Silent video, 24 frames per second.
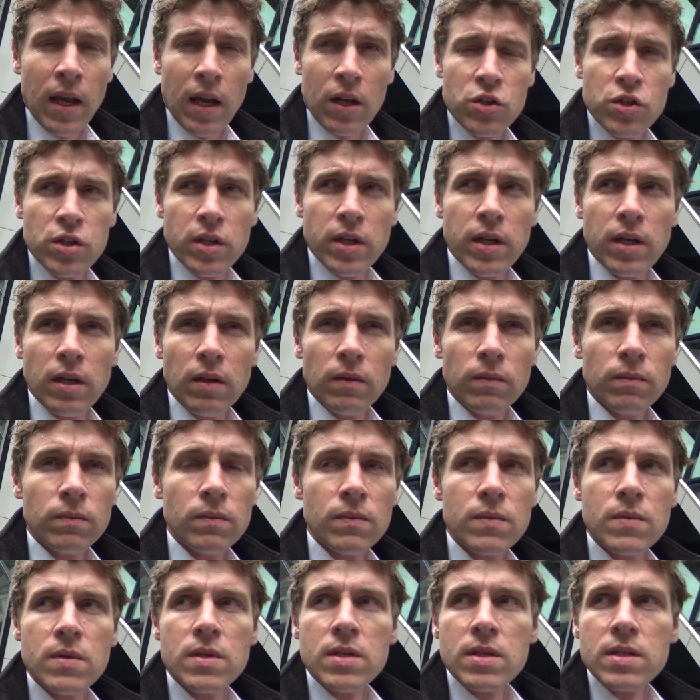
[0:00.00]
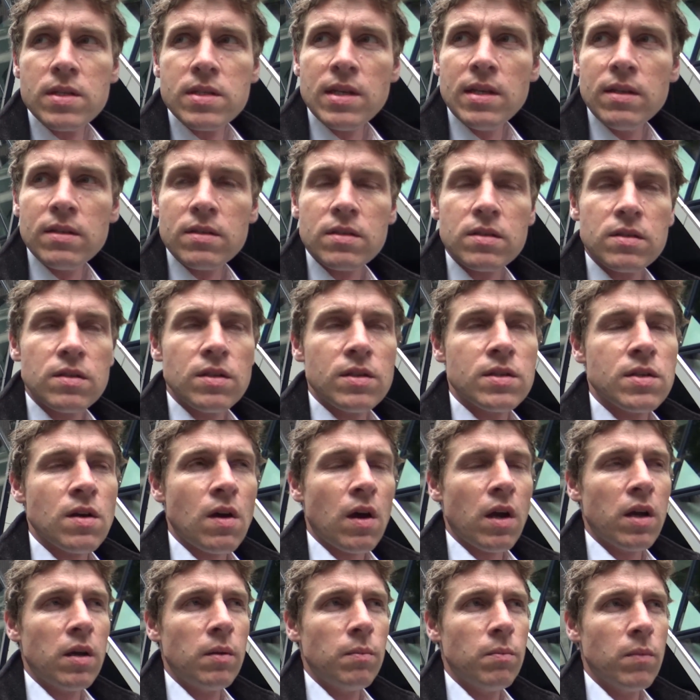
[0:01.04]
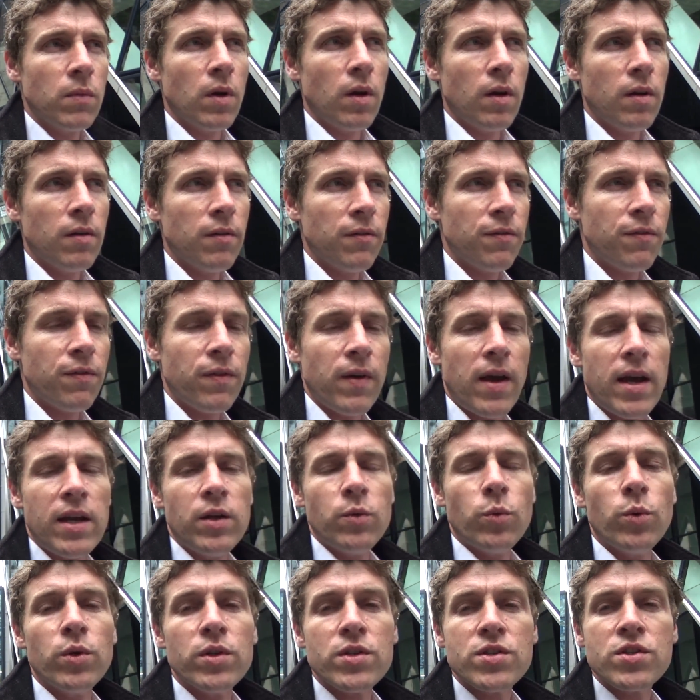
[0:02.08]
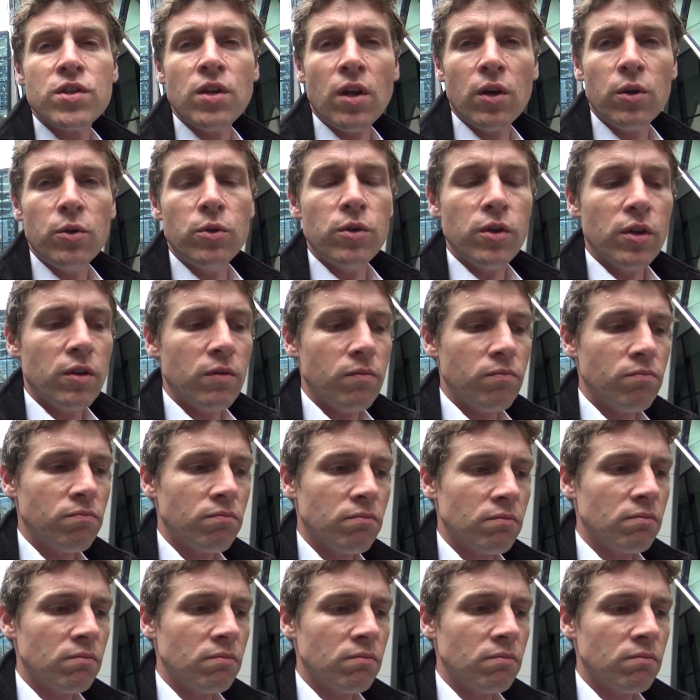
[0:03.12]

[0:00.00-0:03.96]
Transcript: actually, since the time of Edward Snowden,